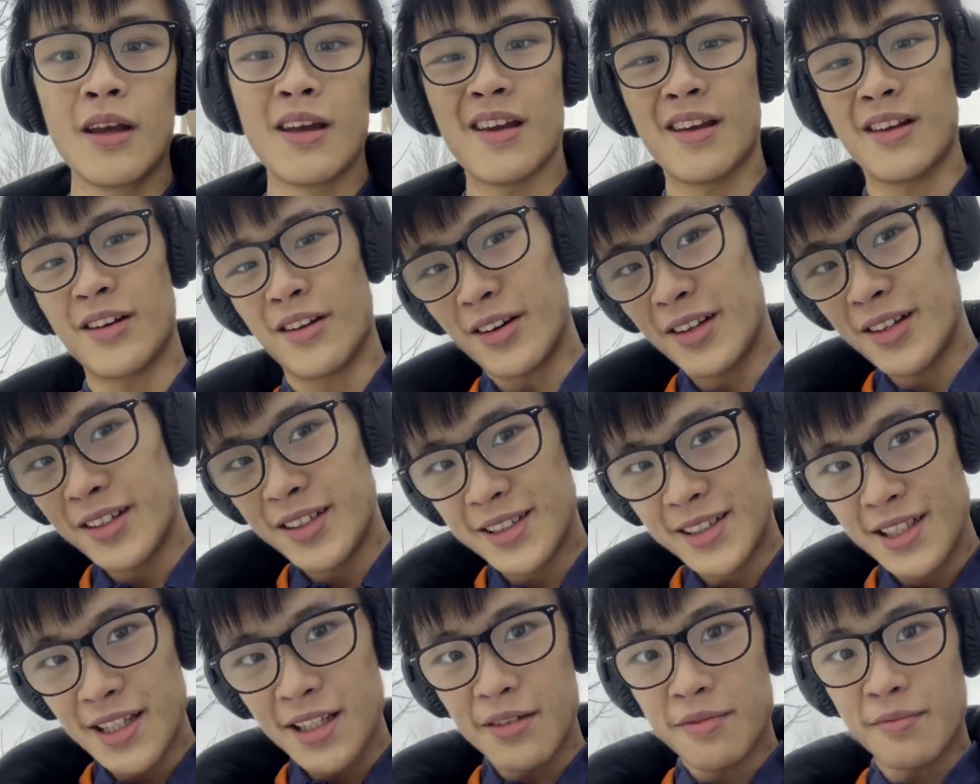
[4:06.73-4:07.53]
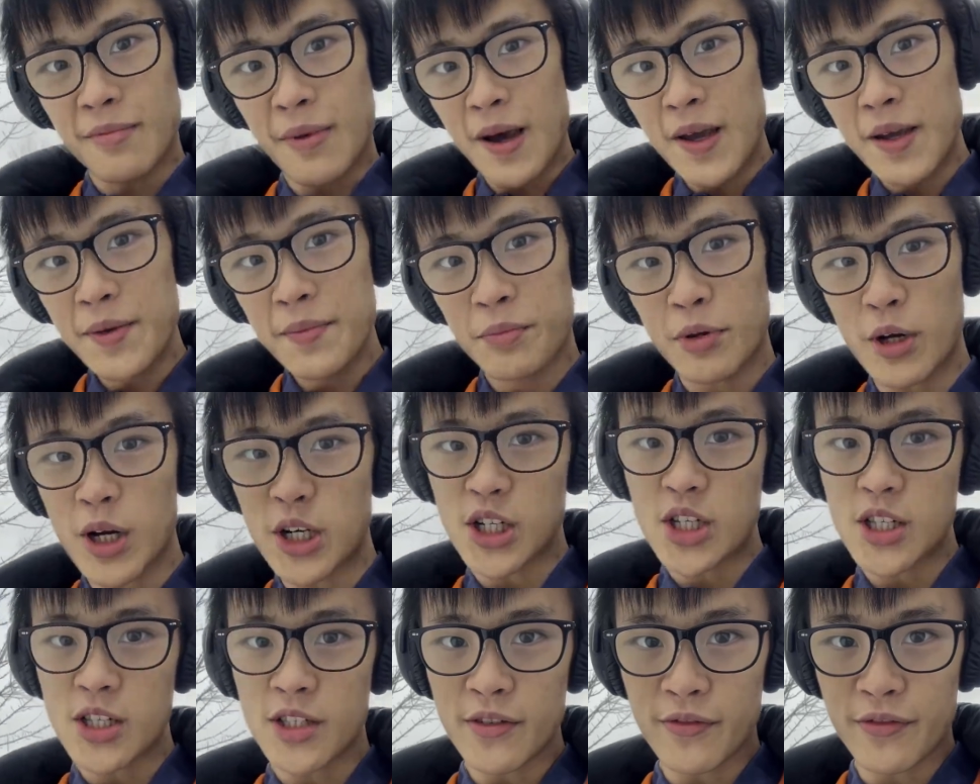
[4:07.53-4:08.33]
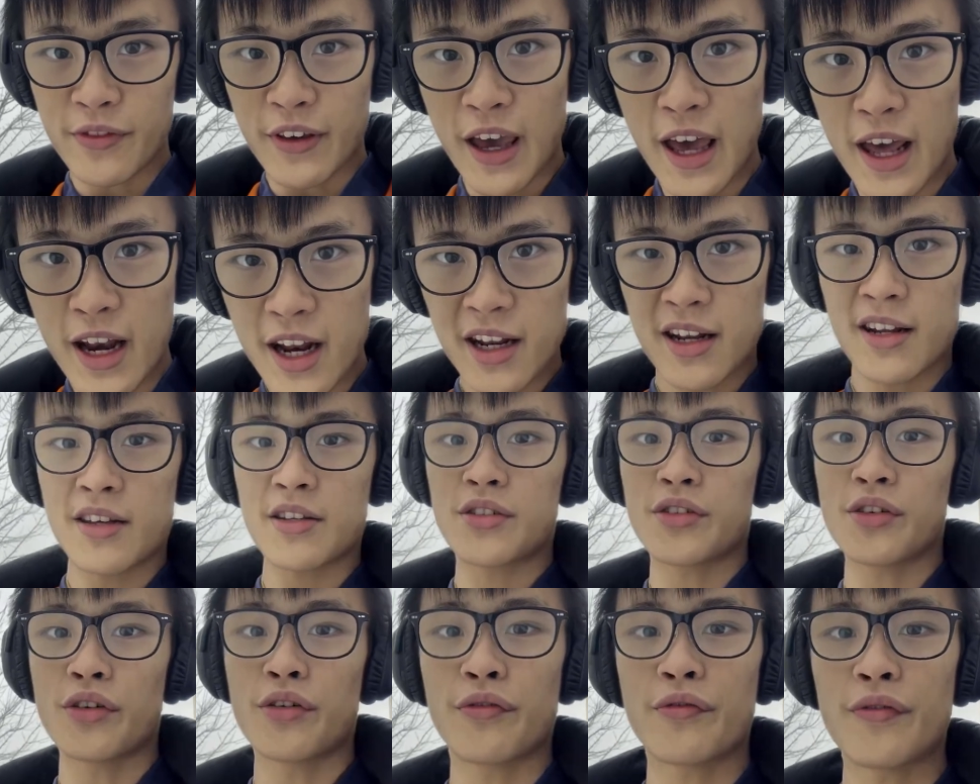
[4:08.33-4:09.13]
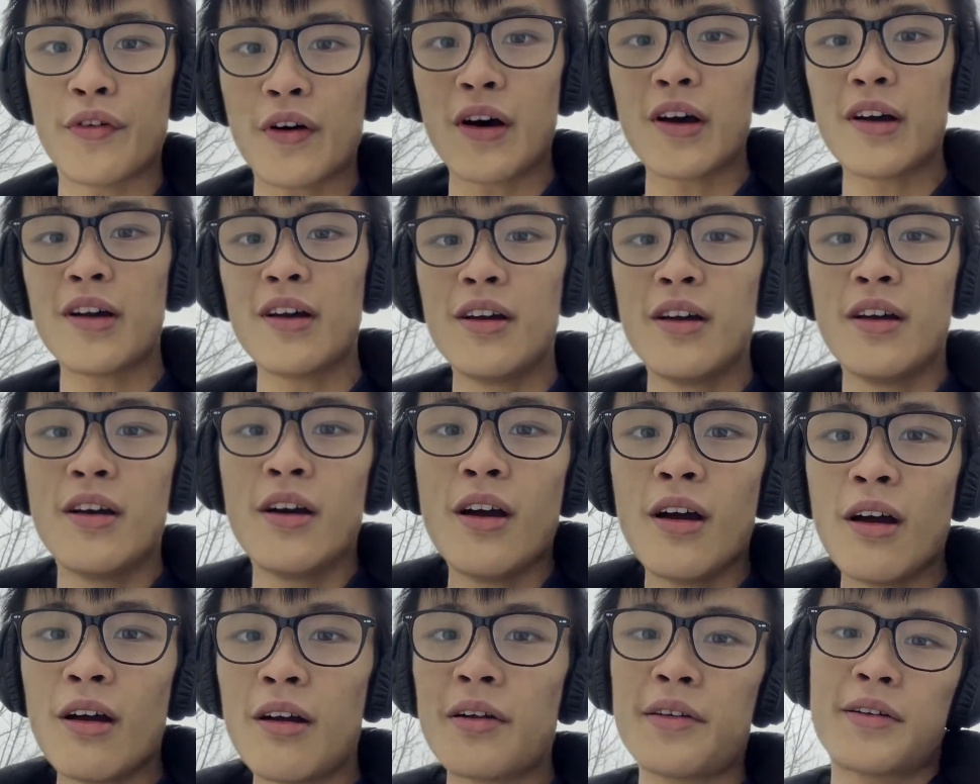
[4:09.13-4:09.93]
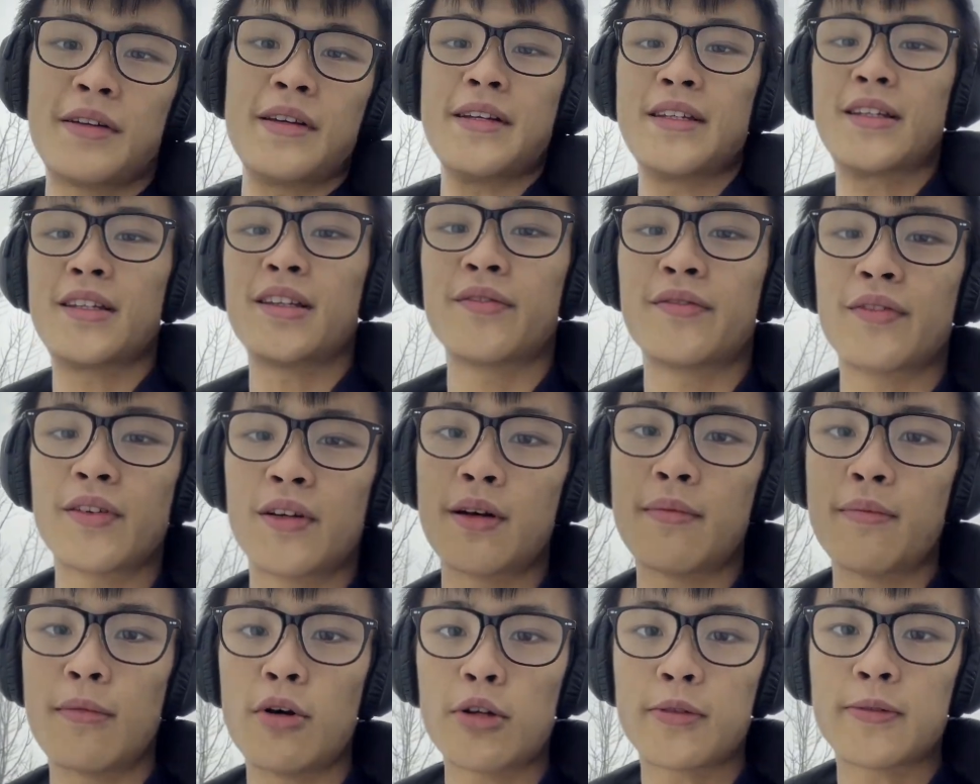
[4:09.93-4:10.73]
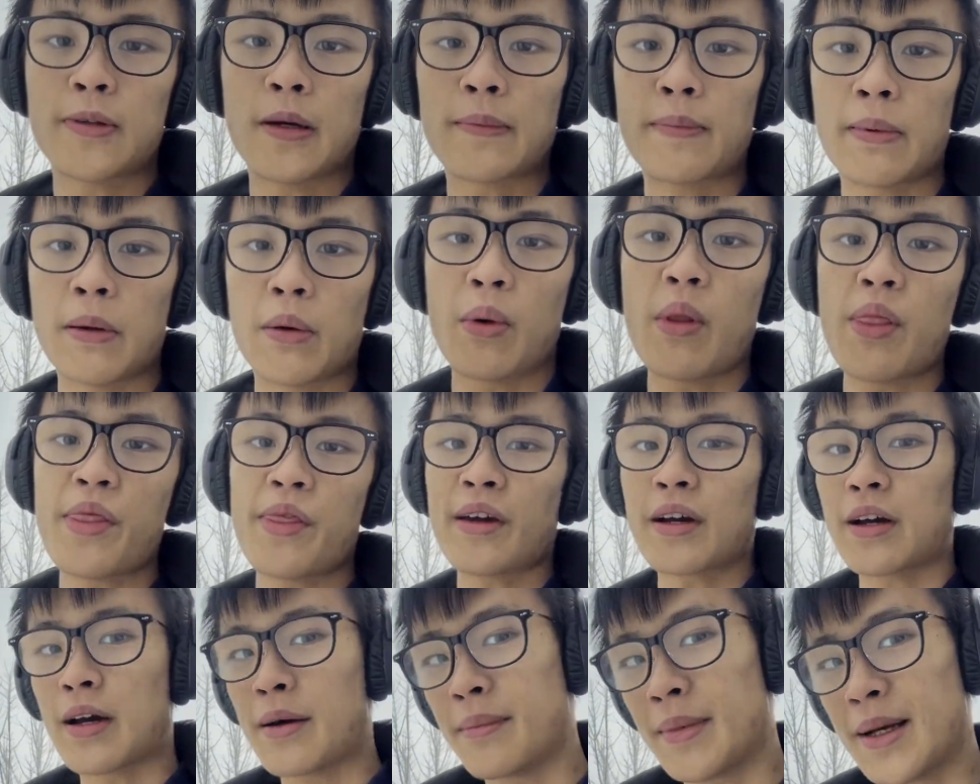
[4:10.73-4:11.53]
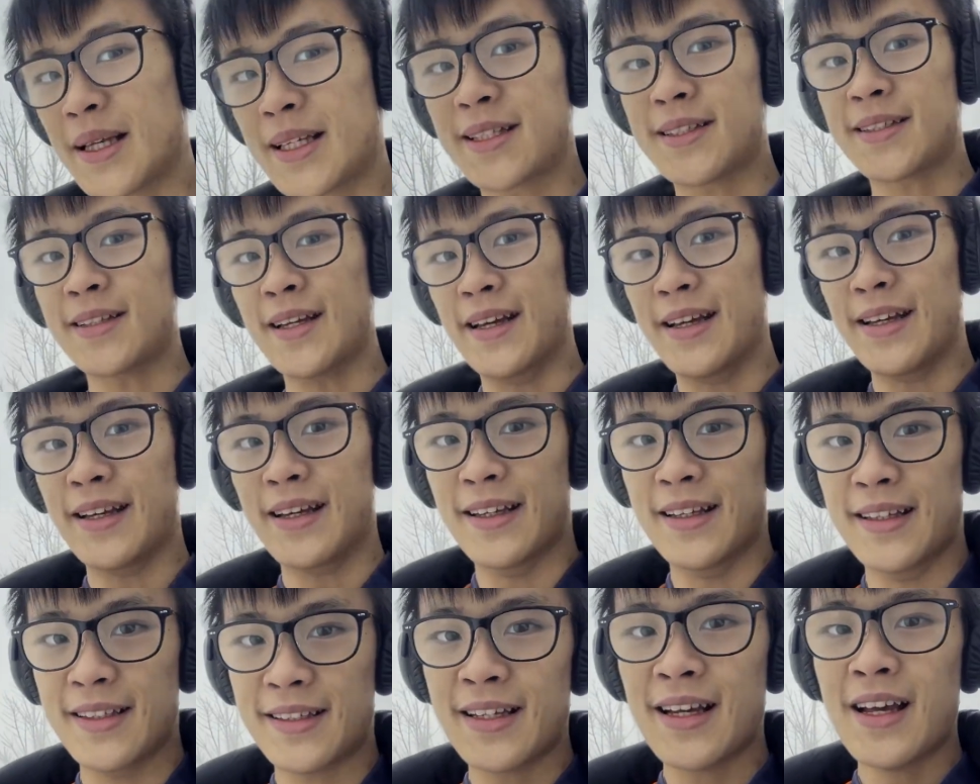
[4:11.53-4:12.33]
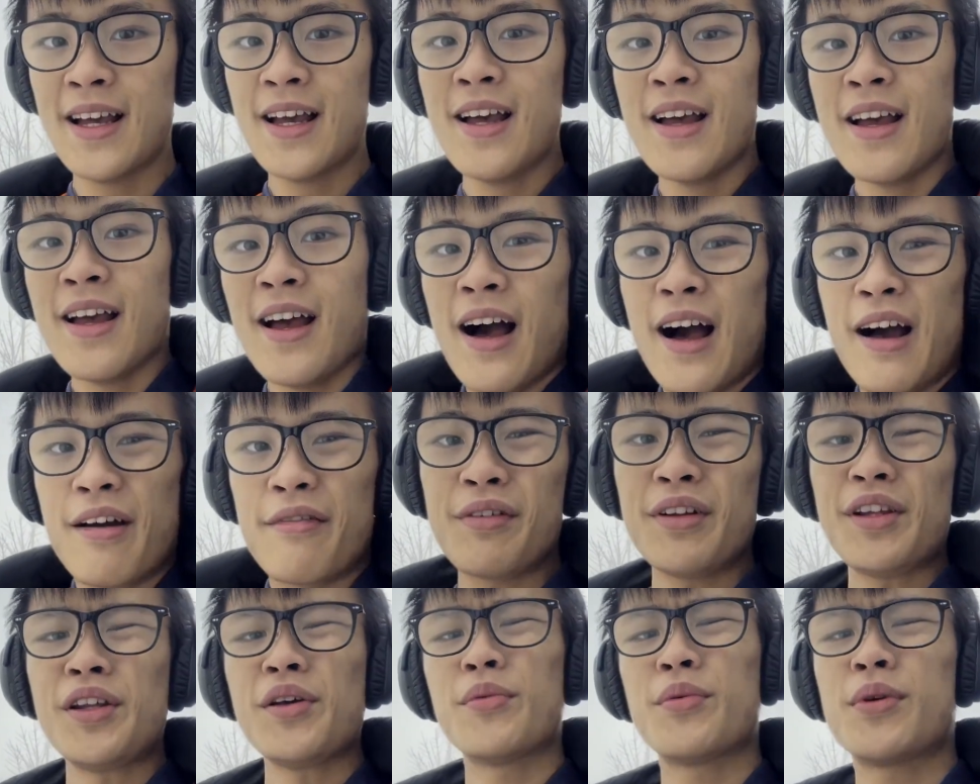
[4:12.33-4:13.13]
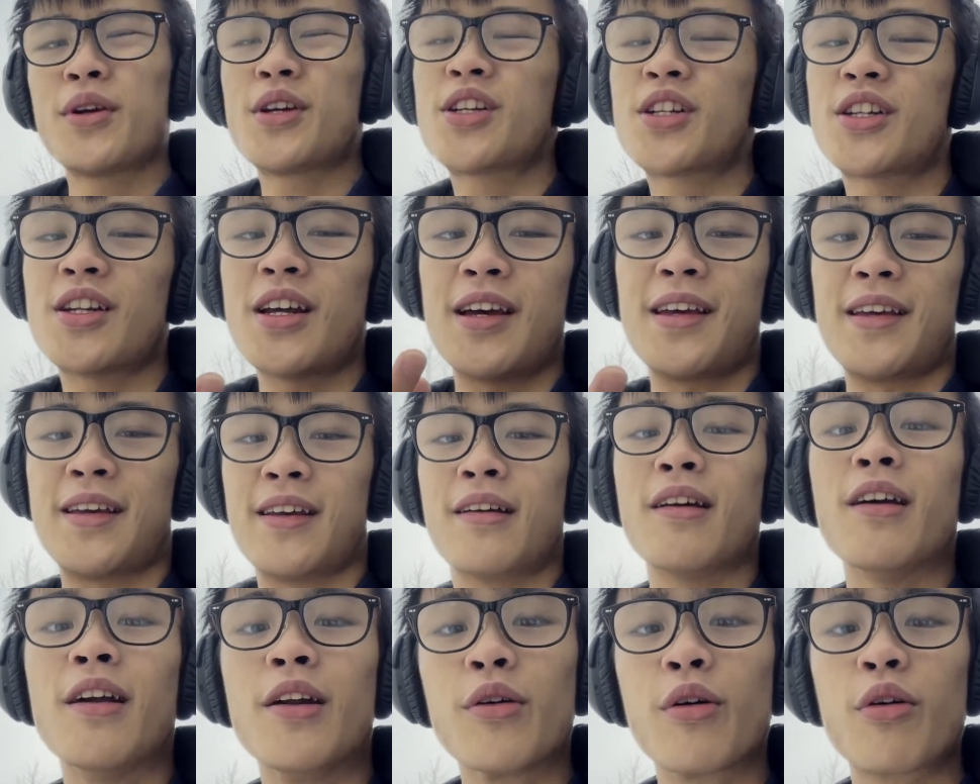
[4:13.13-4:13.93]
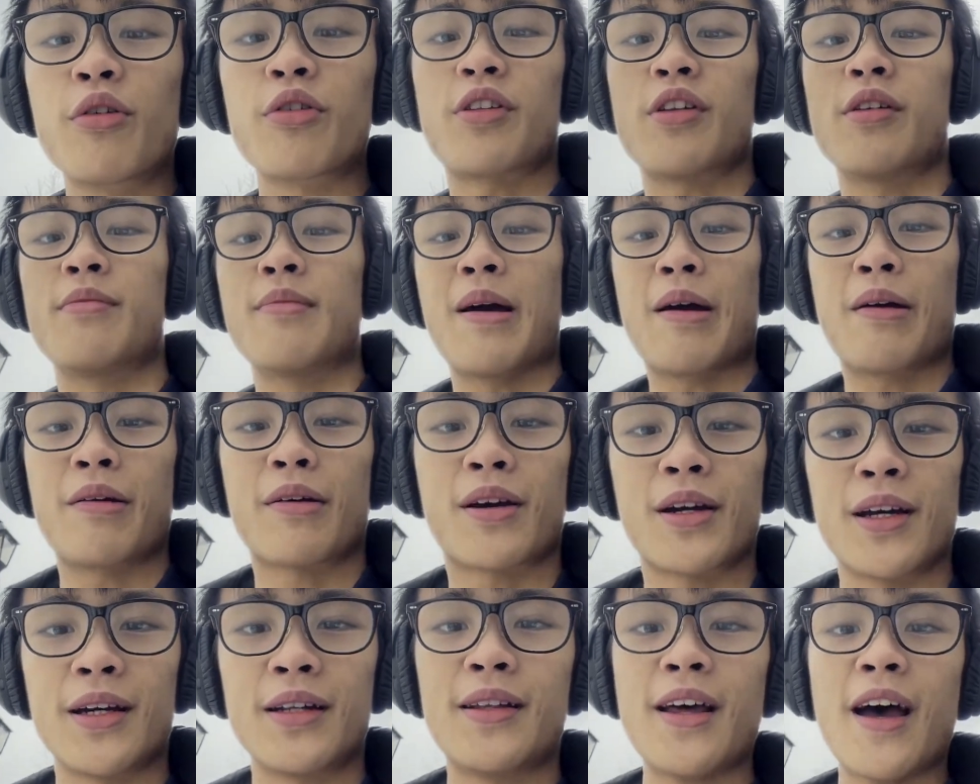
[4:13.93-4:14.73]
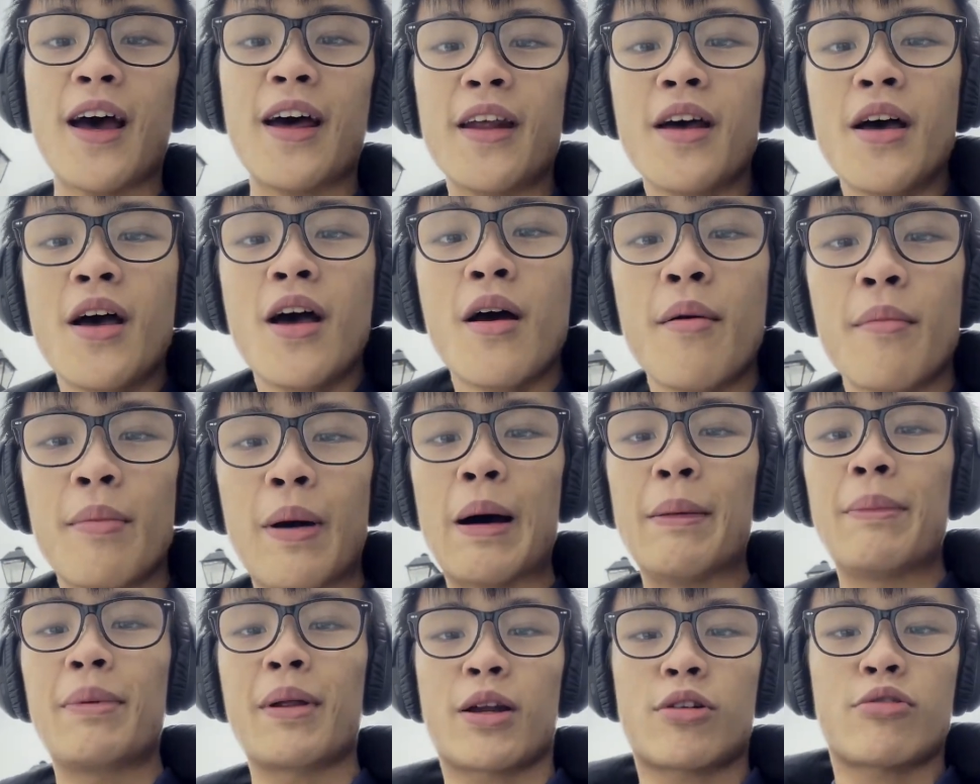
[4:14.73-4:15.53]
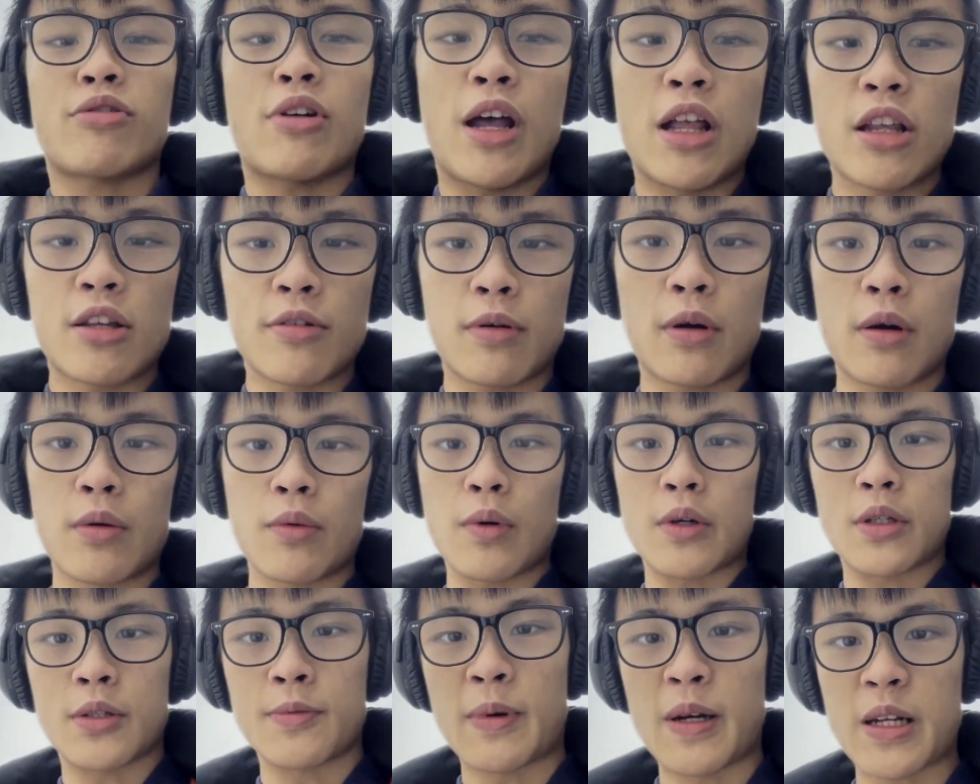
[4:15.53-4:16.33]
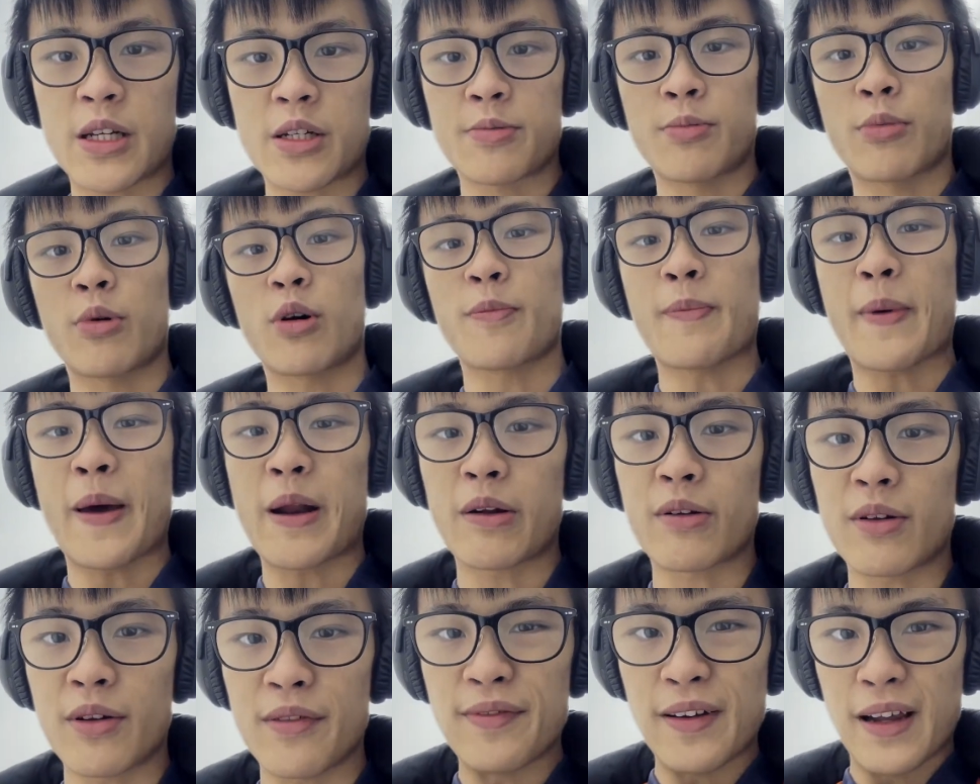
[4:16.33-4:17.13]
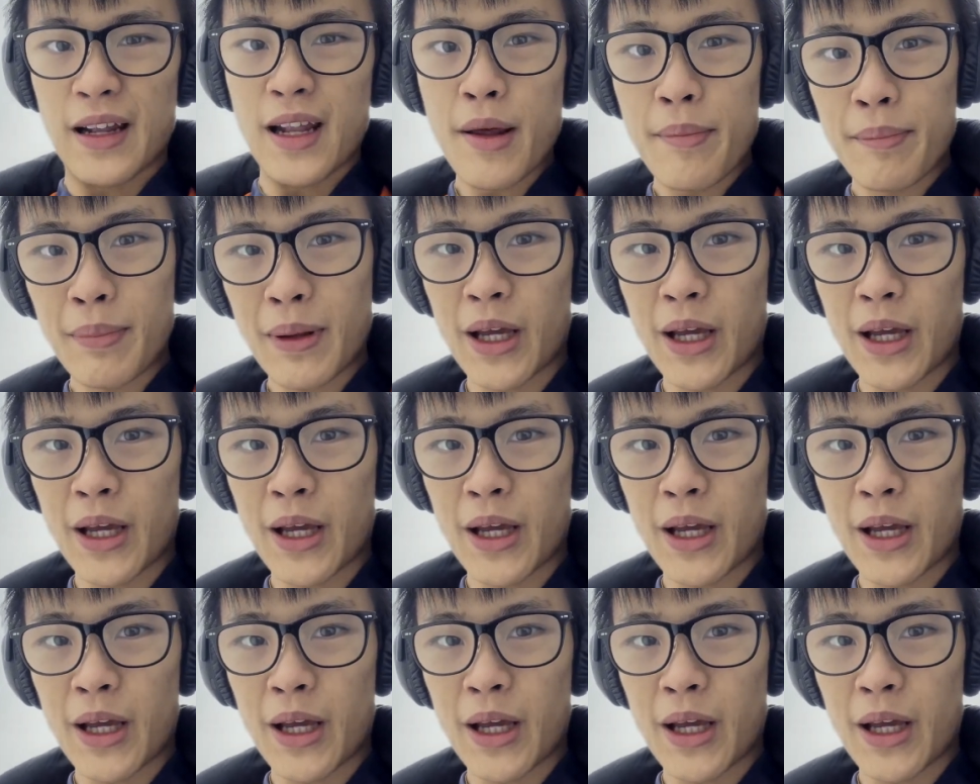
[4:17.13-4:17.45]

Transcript: And honestly, my impressions of Canada so far are decent for the most part, but one thing I must say is I really wish that here in North America that public transport was much more better developed.